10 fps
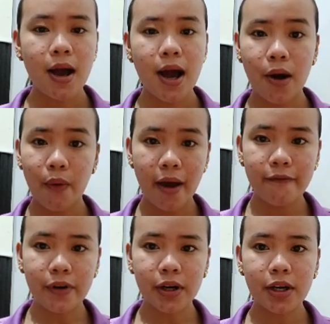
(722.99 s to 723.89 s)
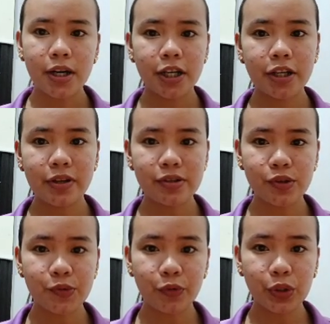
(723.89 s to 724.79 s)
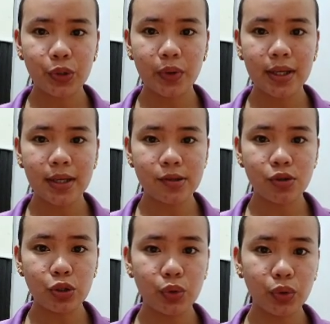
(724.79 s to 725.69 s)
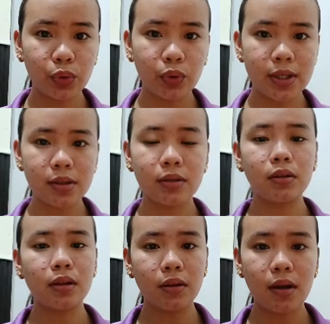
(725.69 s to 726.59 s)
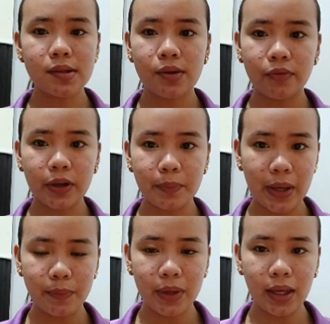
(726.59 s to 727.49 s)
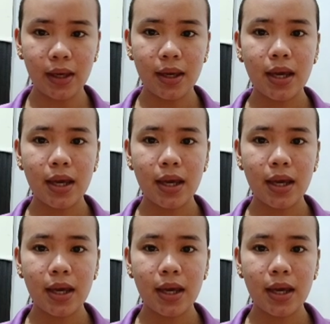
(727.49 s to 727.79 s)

However, her reasons for doing is due to the loss of her baby.